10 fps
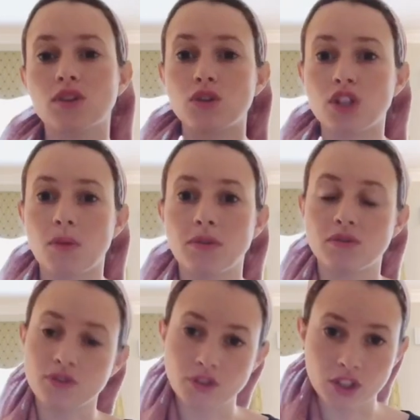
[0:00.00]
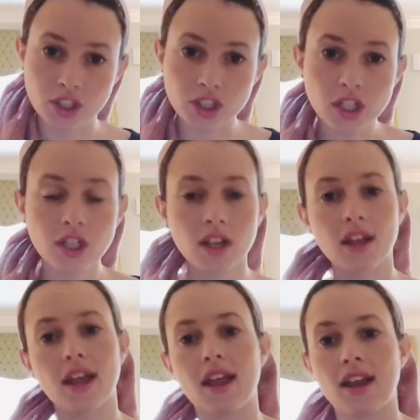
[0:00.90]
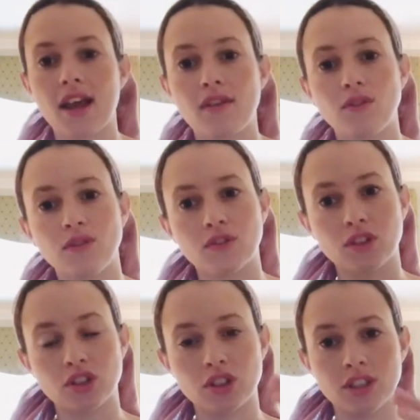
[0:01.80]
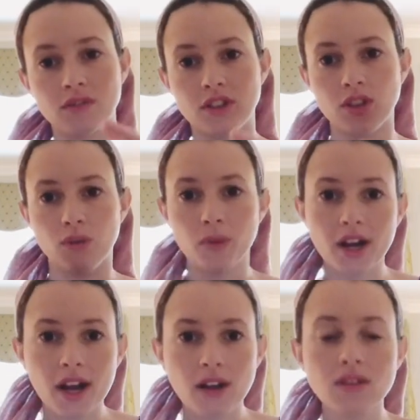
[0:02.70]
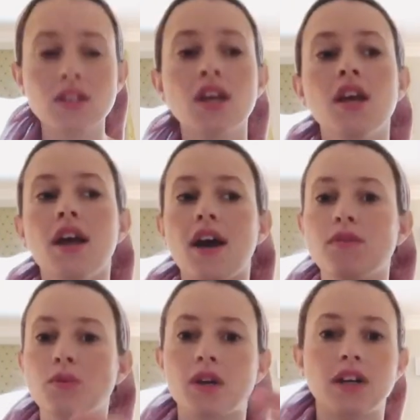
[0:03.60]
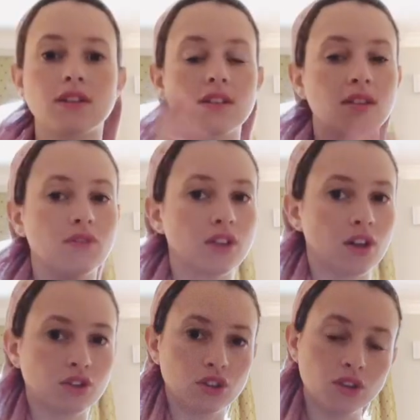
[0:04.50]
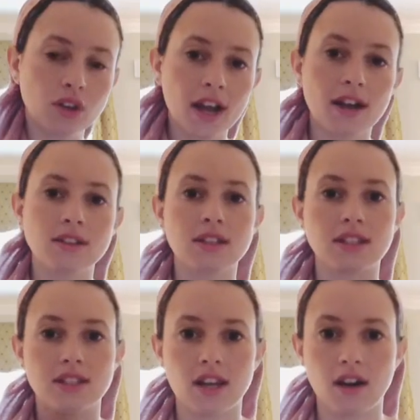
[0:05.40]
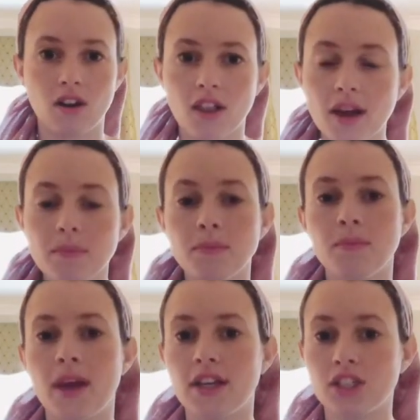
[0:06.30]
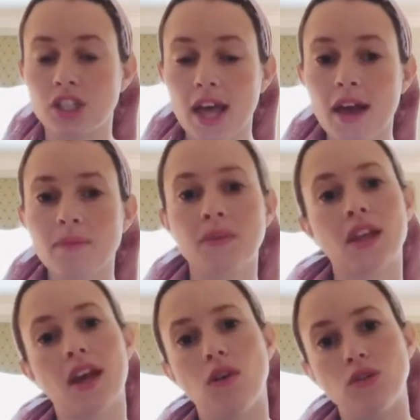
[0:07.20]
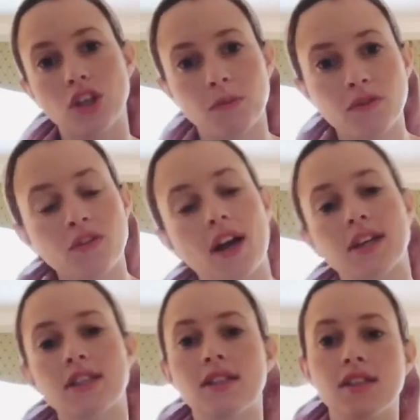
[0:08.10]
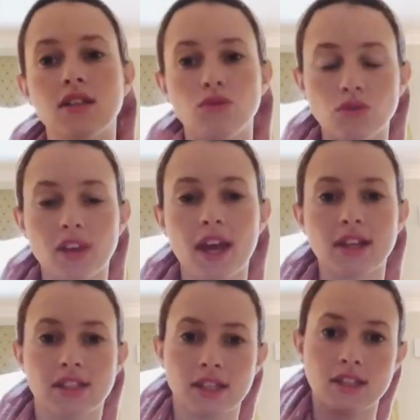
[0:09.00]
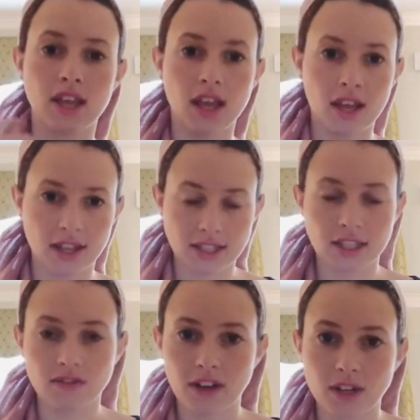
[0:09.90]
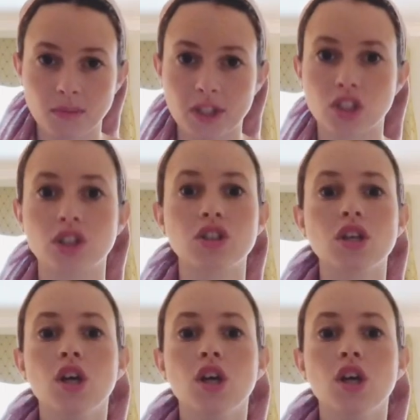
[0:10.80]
to go shopping for furniture and have all the furniture delivered to the warehouse, have the warehouse deliver it all to your house and set it all up, manage that, and go shopping for accents, do the accents, and take the final pictures.